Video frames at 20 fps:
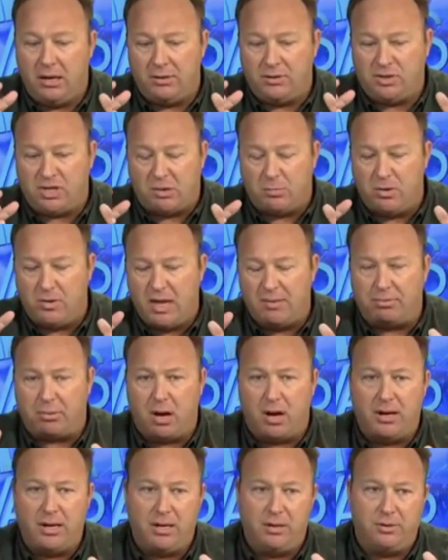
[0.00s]
Someone they
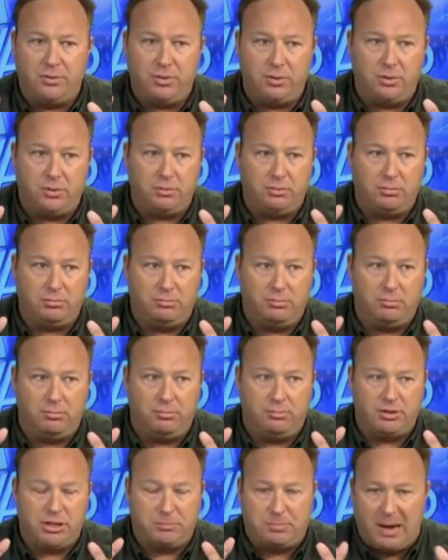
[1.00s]
brought into
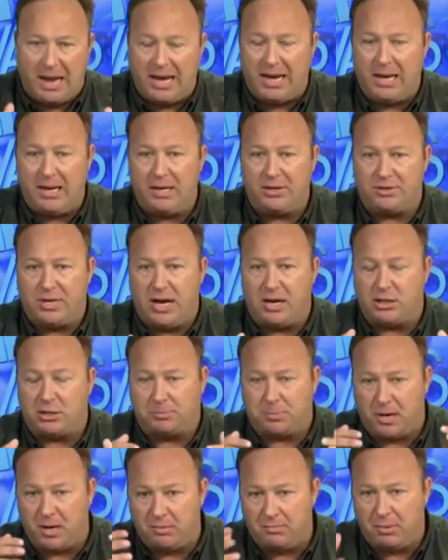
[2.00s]
Spain has now spread